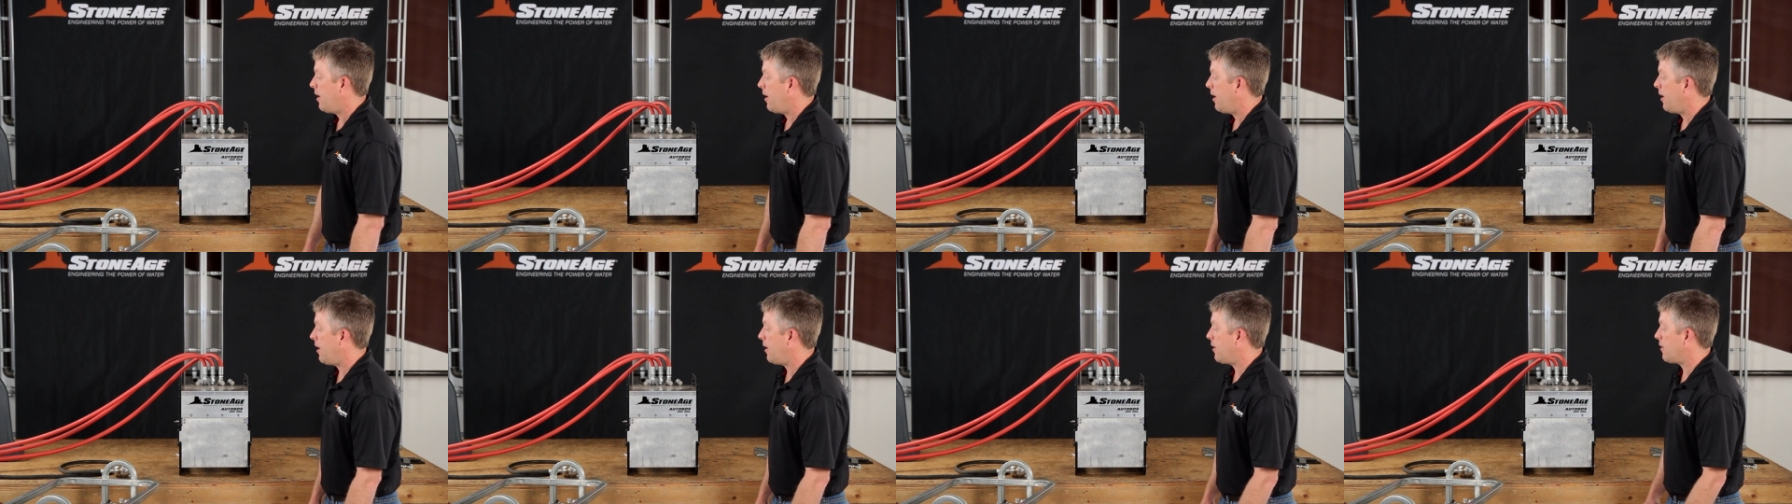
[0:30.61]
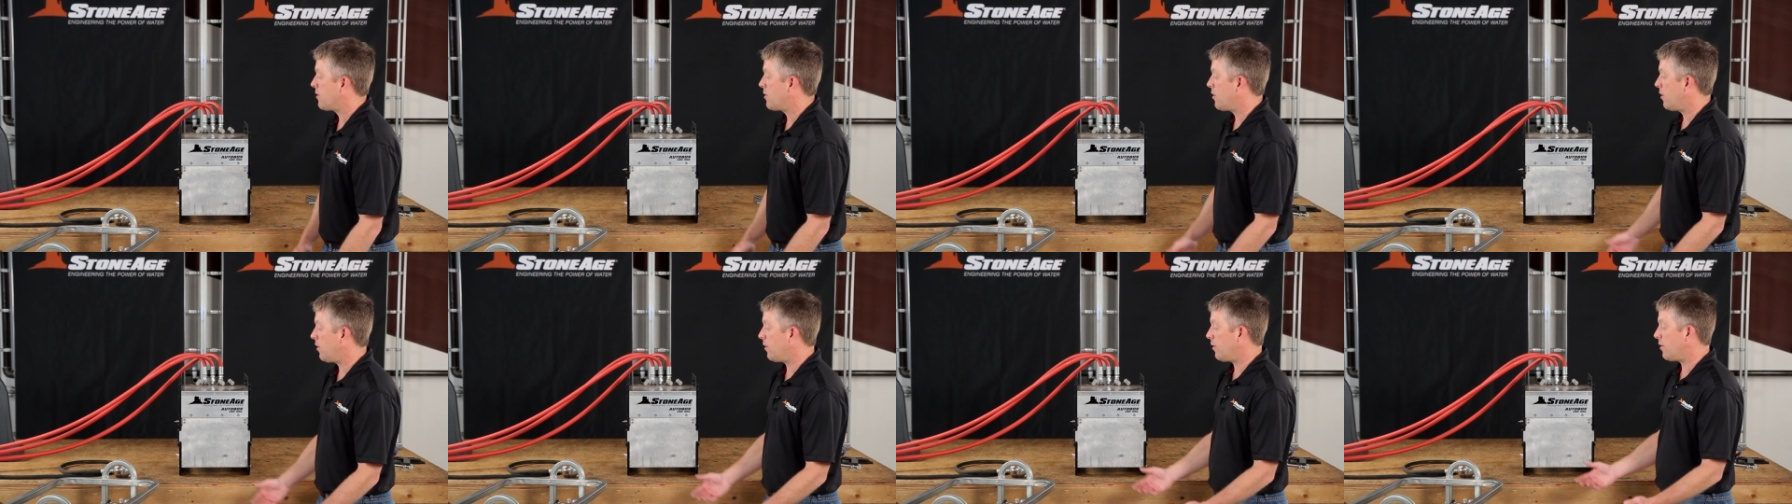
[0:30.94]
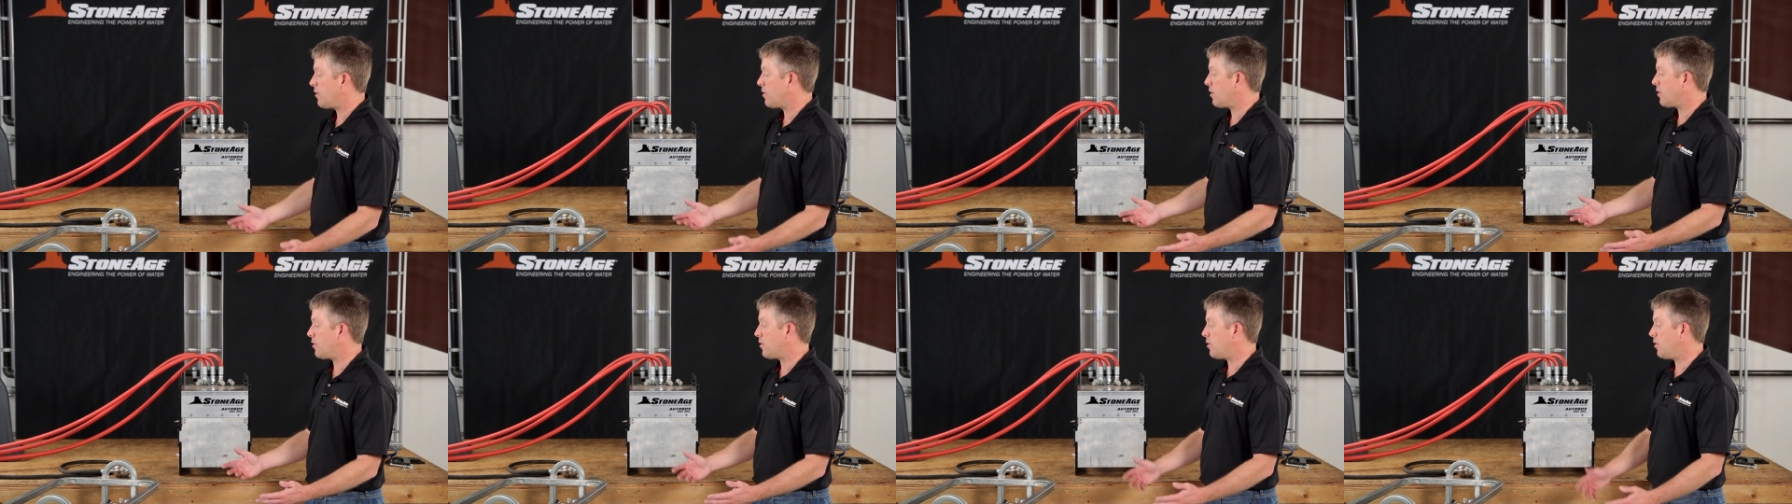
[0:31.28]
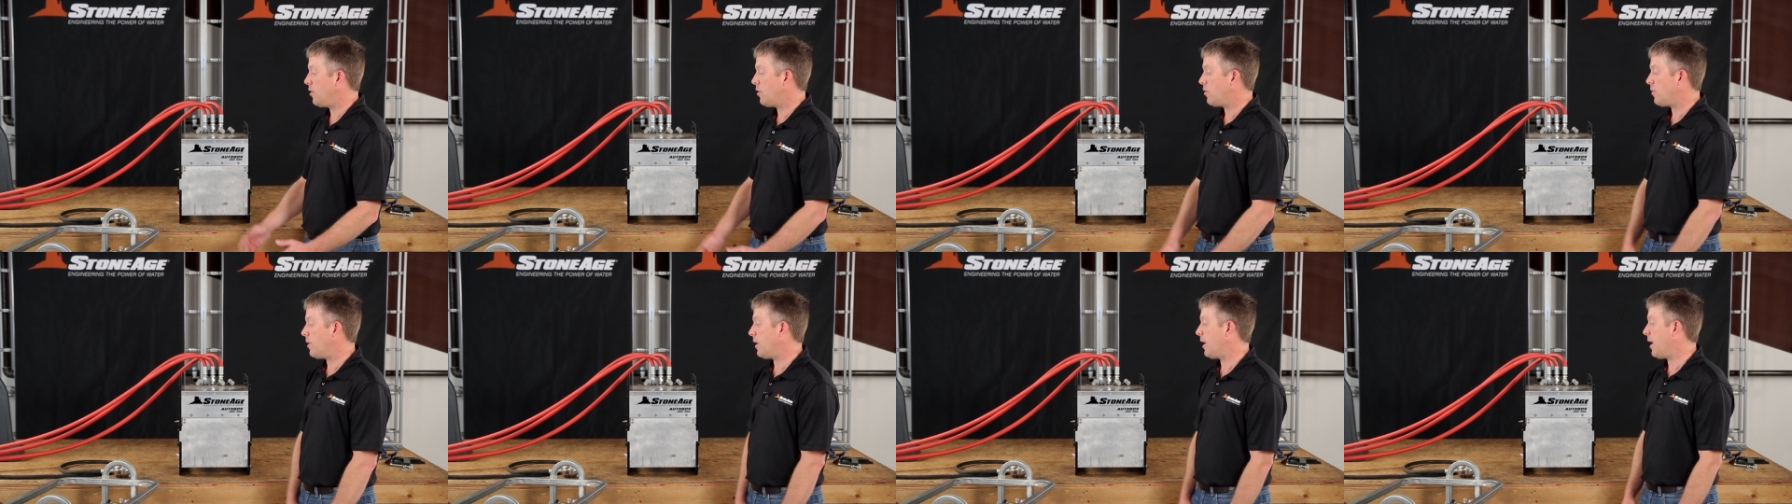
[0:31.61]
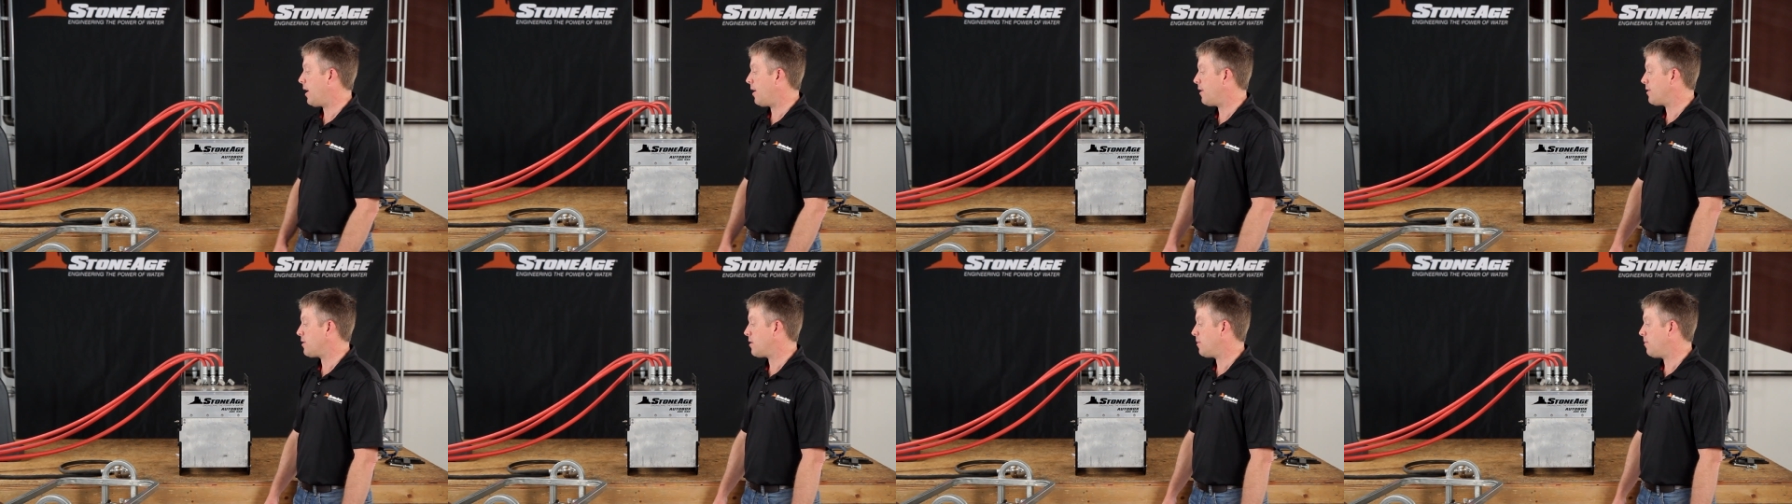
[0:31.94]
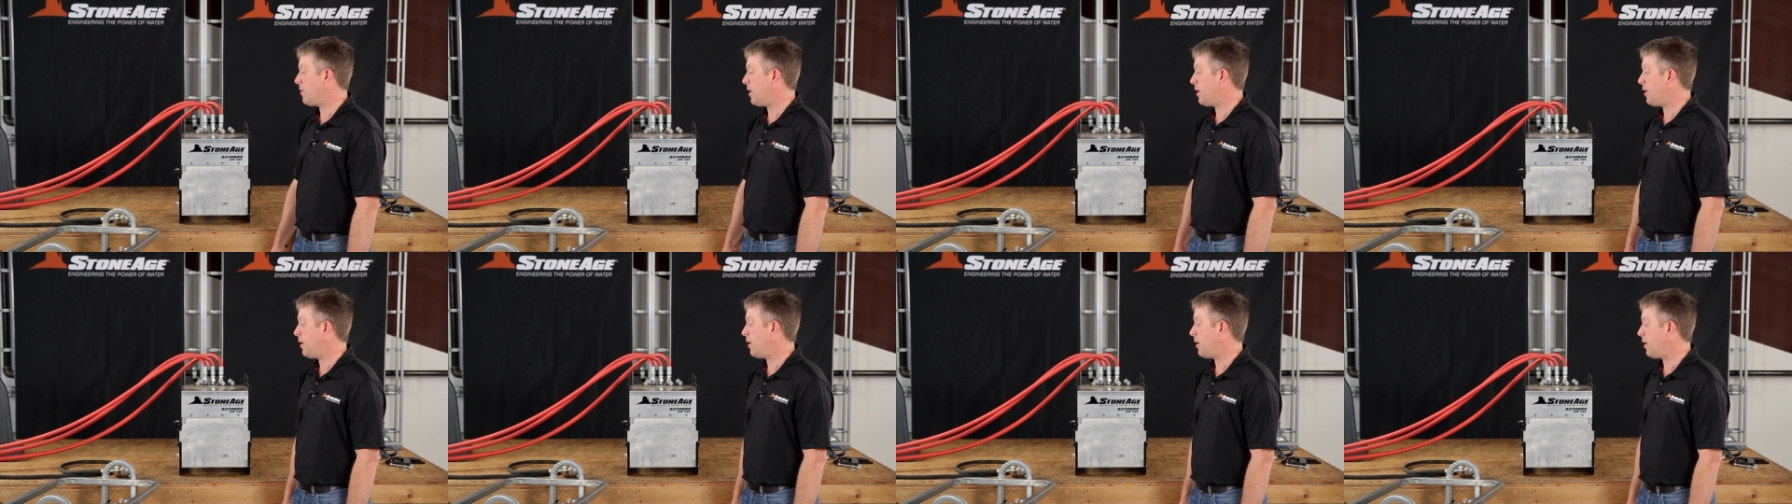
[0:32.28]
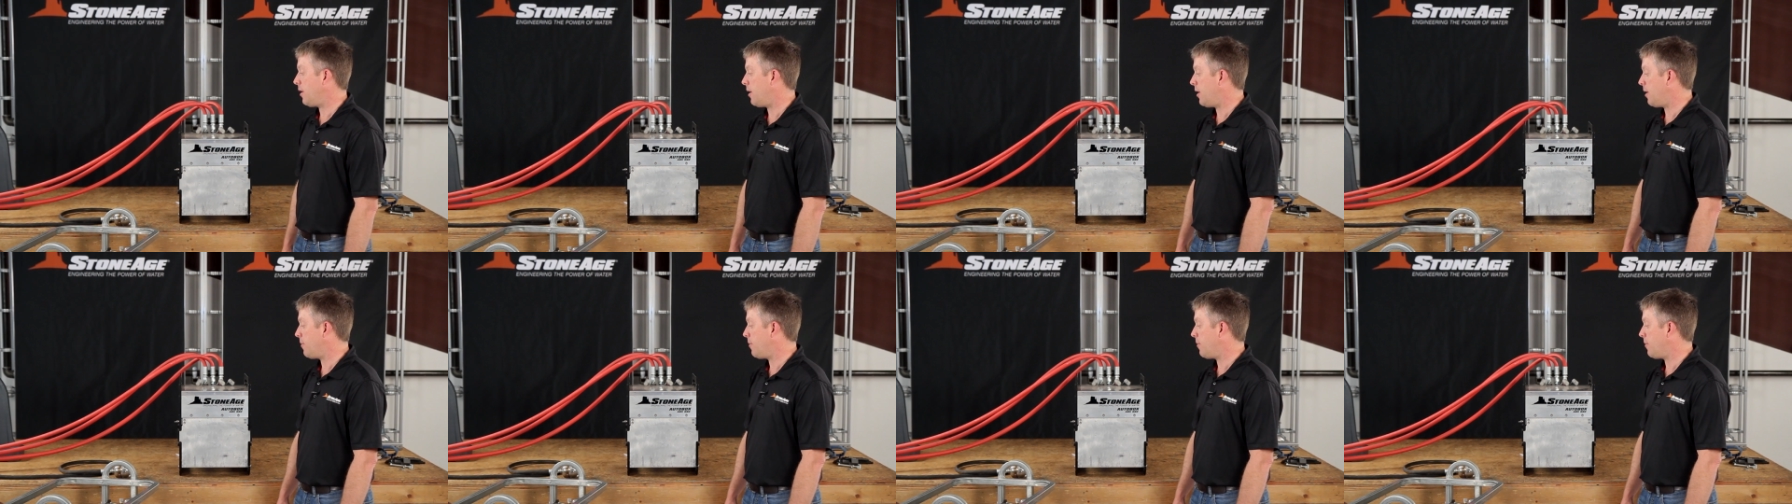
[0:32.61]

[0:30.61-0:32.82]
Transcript: and as little as just 2-3 gallons a minute